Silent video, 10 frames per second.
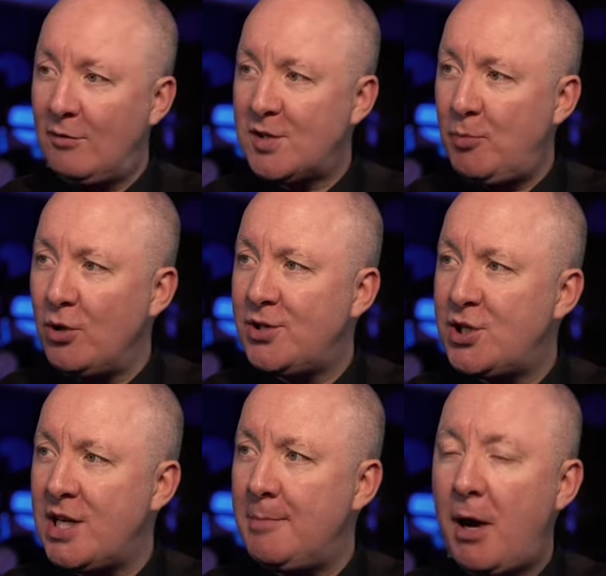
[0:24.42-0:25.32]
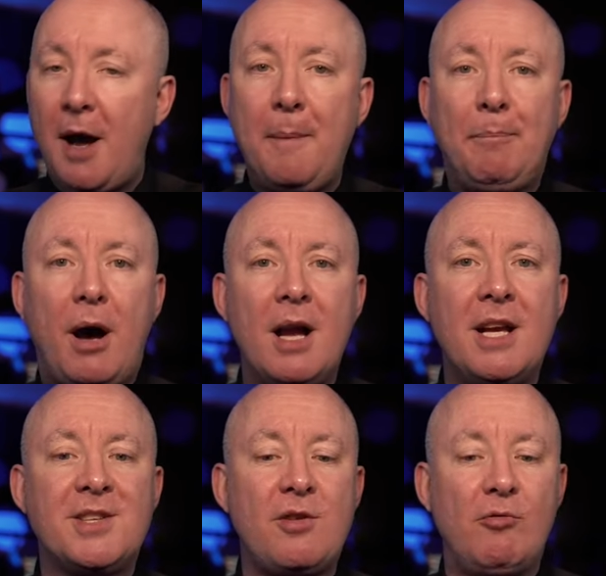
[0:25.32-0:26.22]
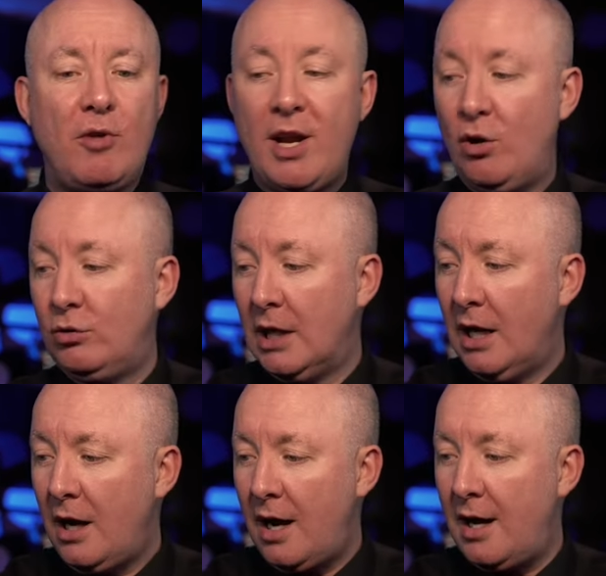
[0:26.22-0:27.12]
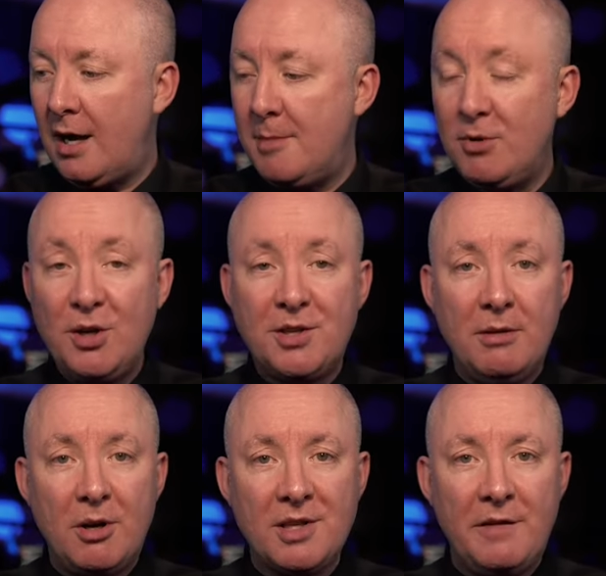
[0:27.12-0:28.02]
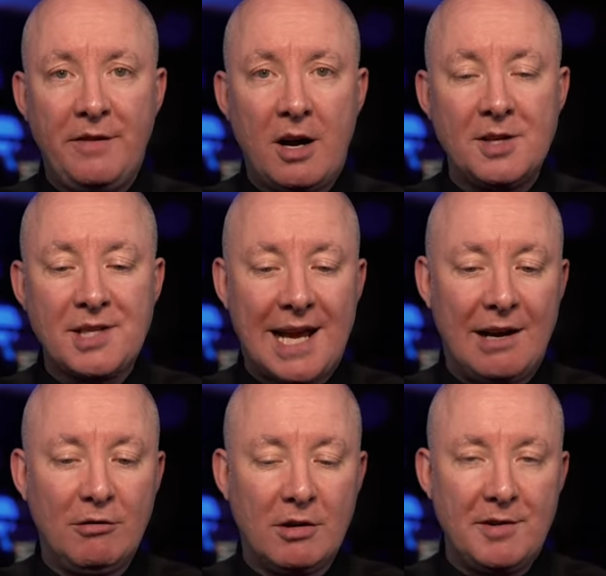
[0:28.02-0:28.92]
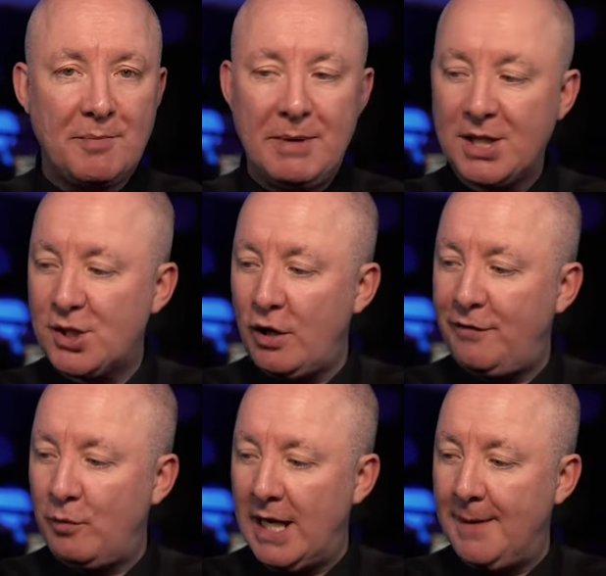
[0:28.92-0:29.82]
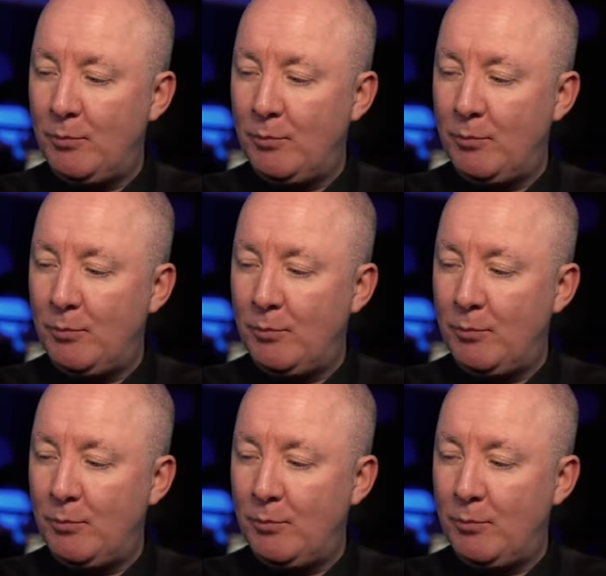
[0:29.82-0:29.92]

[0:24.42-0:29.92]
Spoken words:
sponsorship, unbiased, real, using the most advanced algorithmic software.